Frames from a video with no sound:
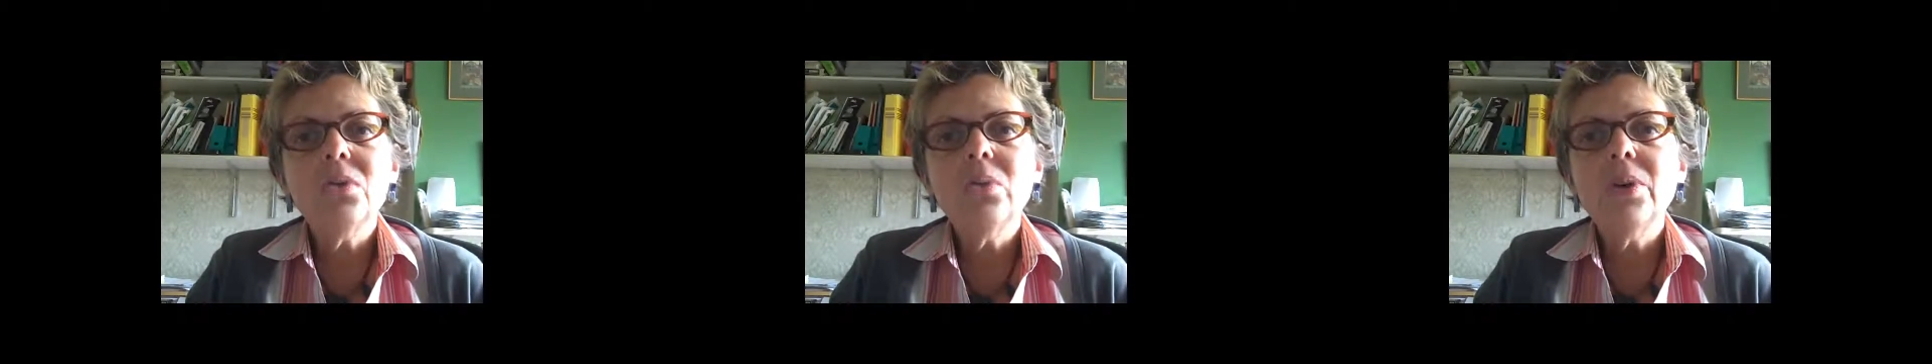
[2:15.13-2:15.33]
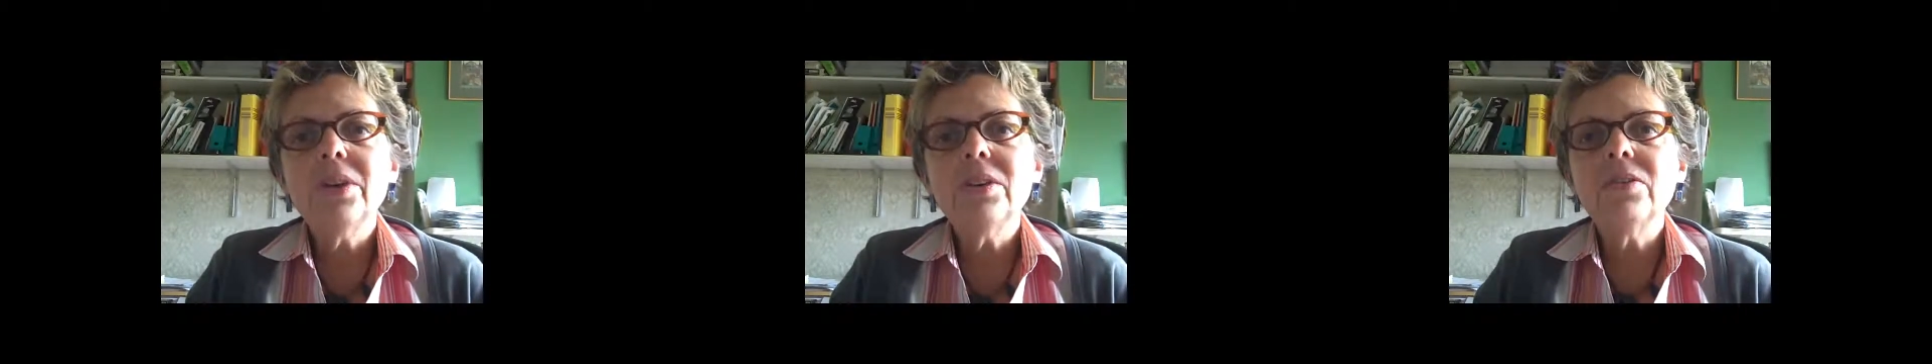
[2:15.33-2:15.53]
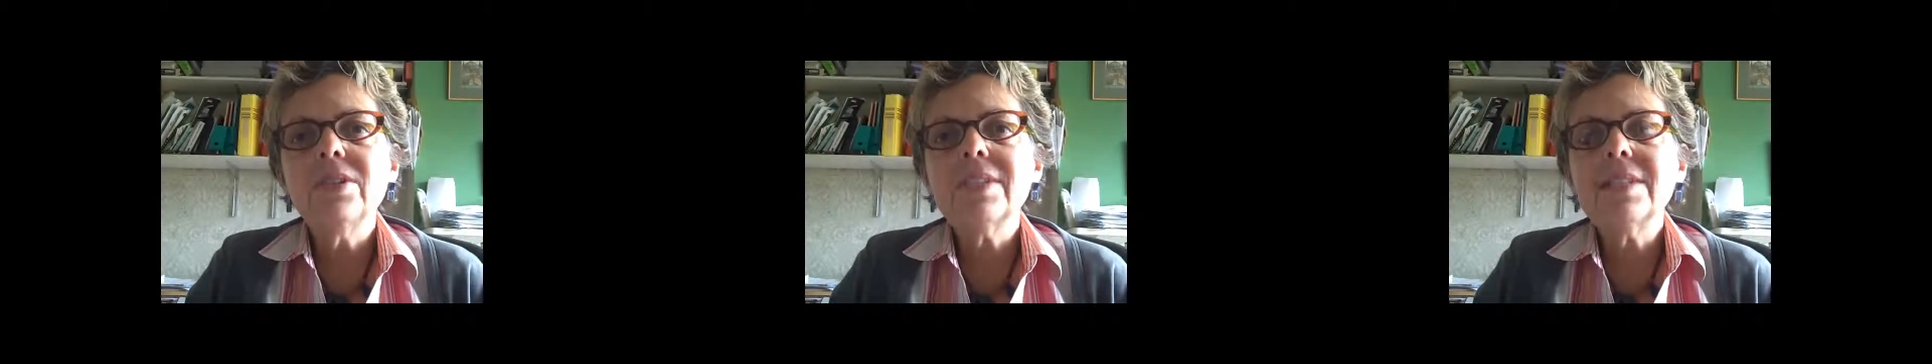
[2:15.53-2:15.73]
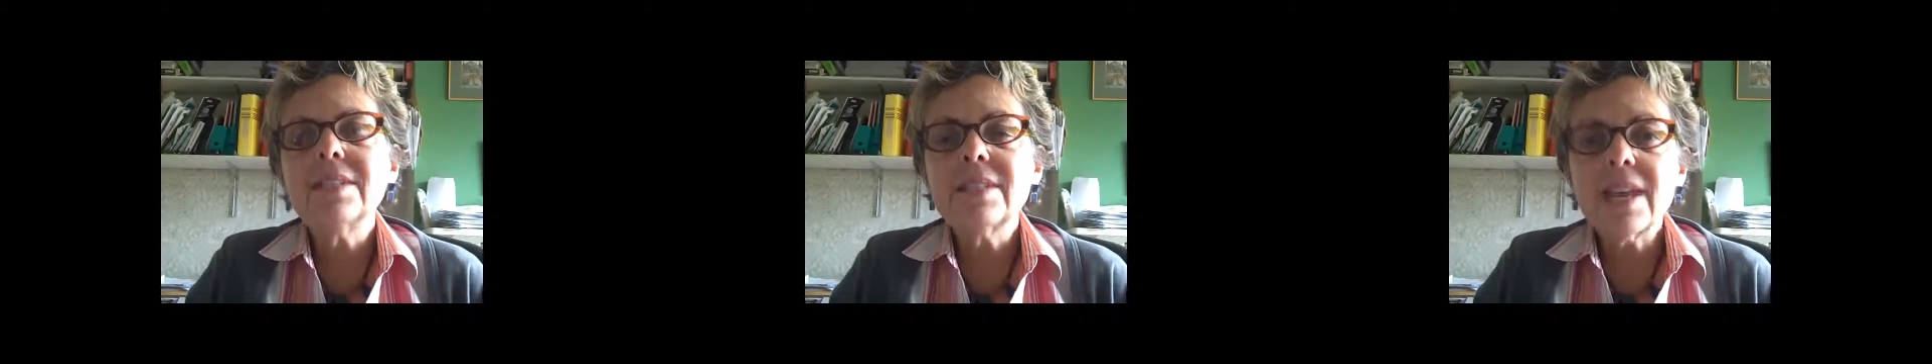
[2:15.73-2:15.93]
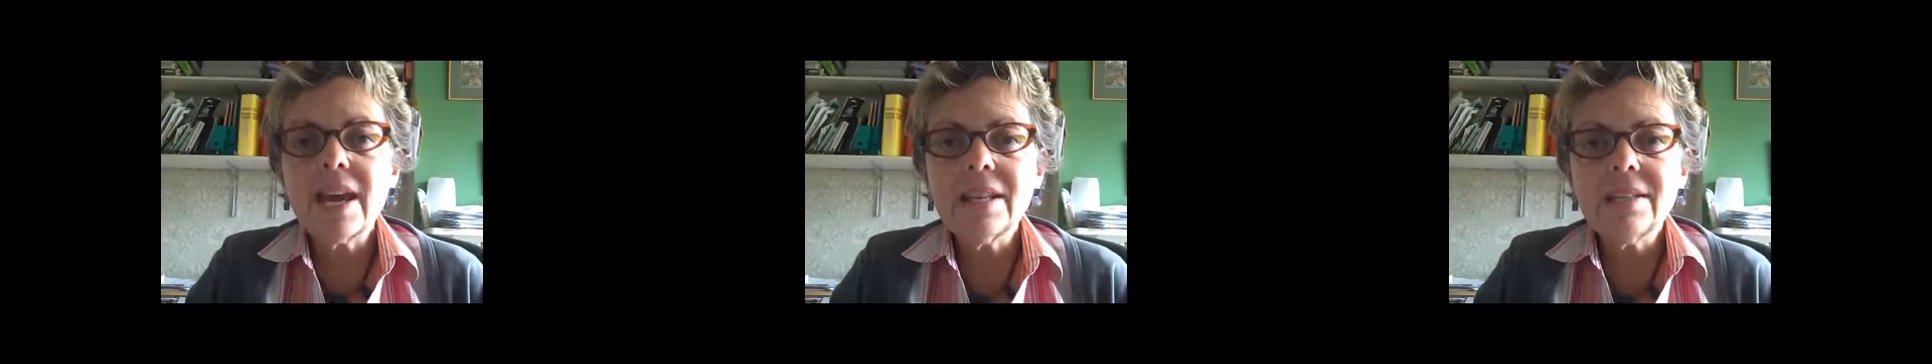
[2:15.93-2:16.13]
whether
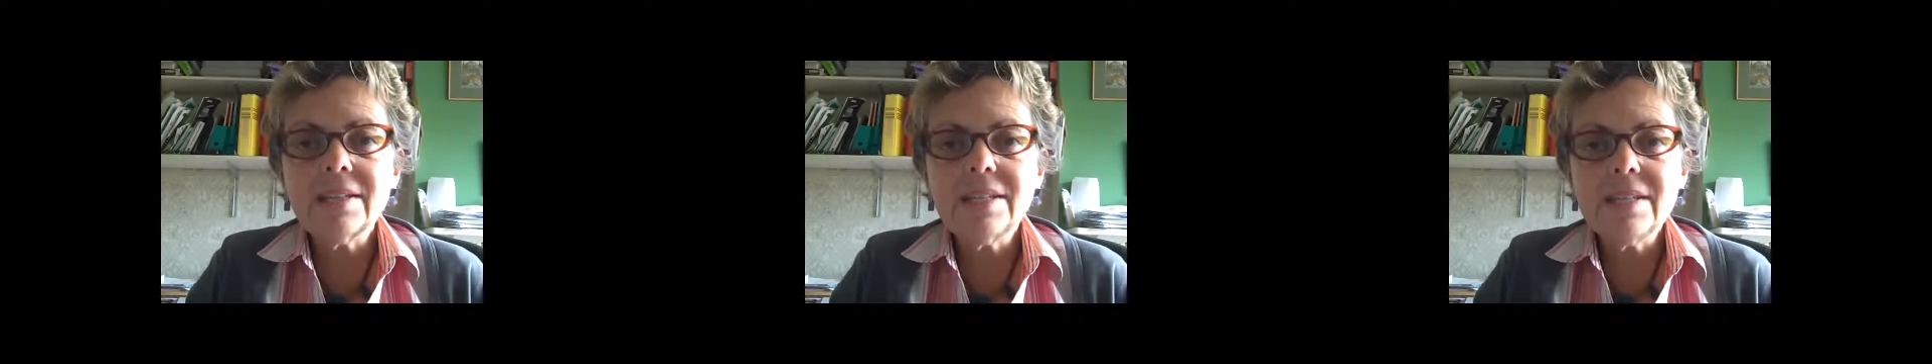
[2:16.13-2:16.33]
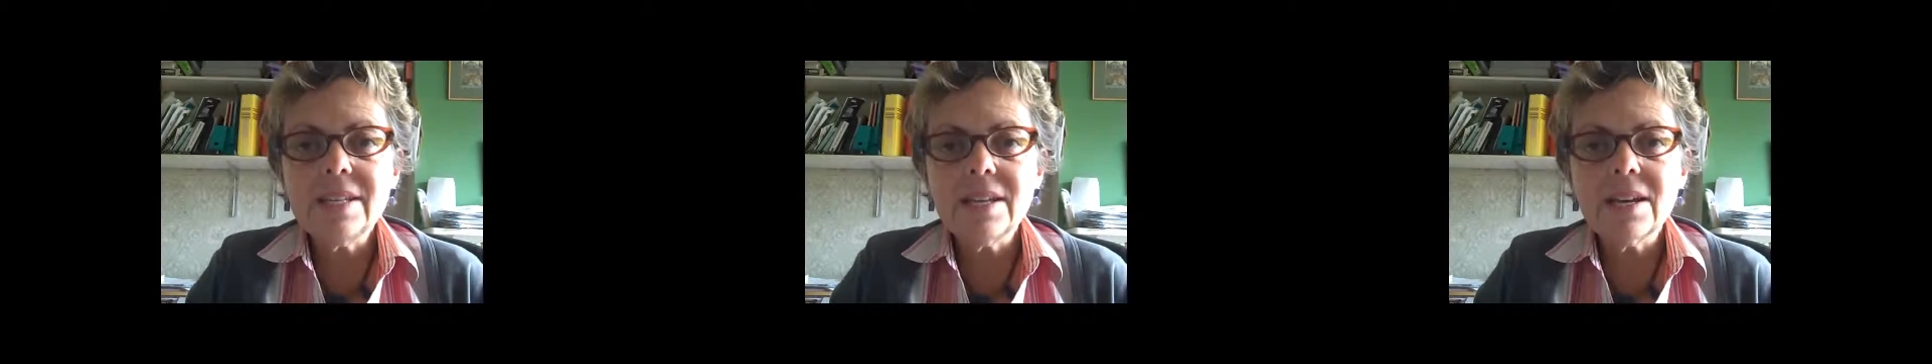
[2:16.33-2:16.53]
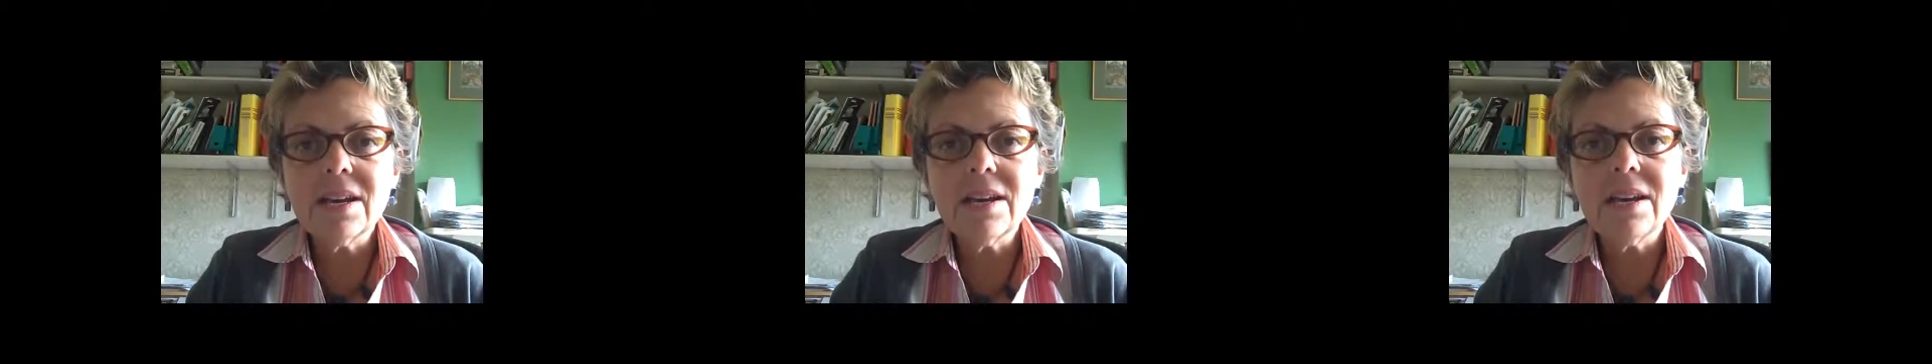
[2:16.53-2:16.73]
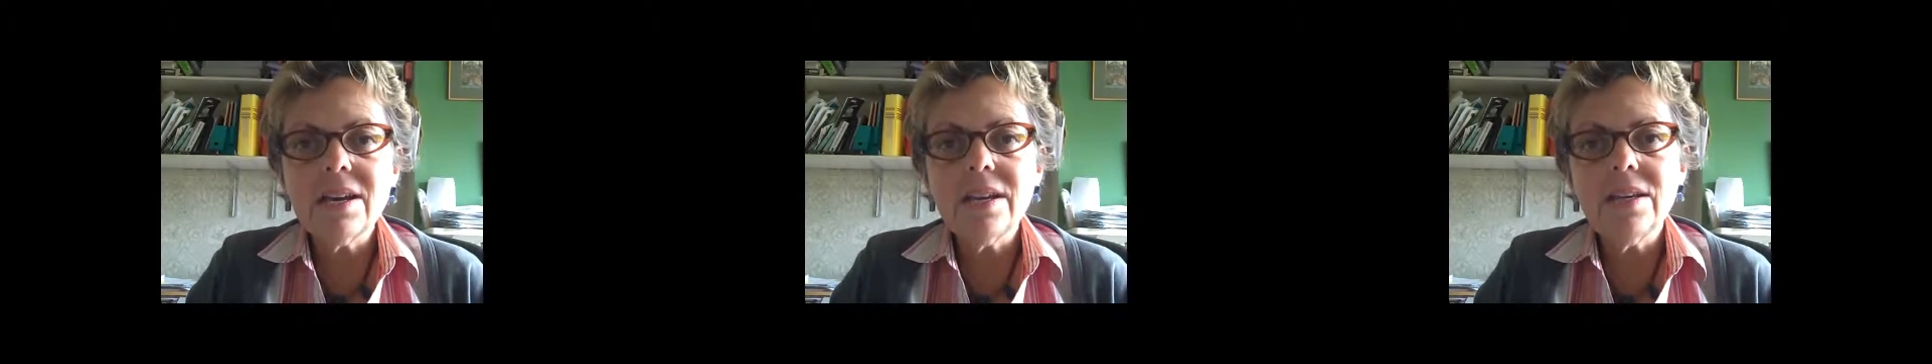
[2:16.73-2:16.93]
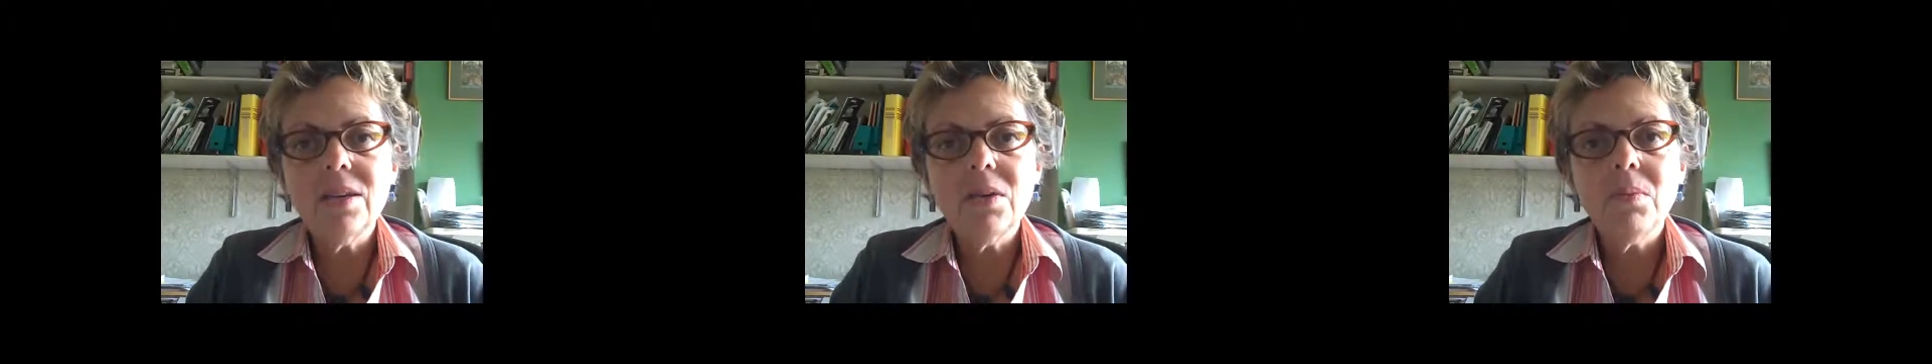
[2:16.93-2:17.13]
it's Atlas
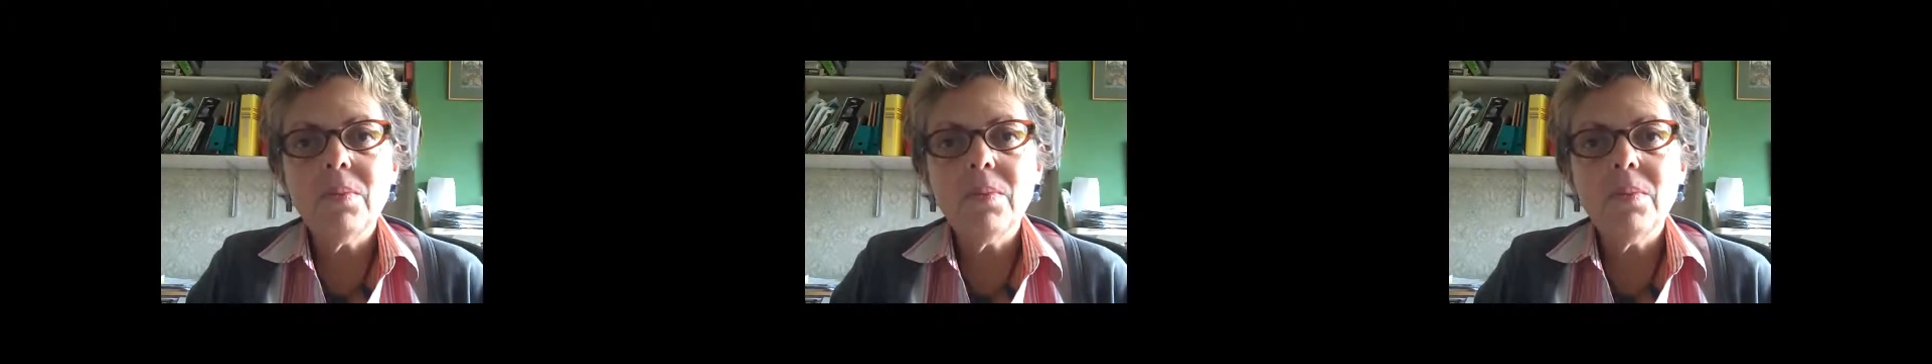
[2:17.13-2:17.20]
TI,